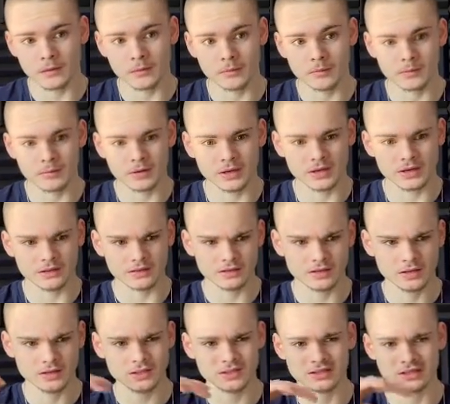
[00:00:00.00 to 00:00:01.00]
but
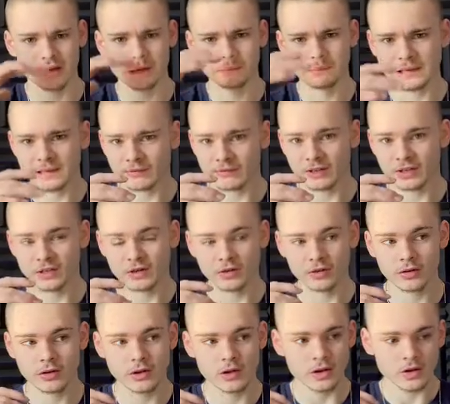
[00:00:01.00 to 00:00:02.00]
this is an updated video,
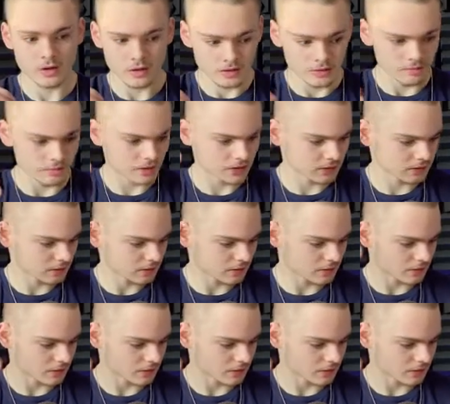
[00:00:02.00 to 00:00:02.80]
because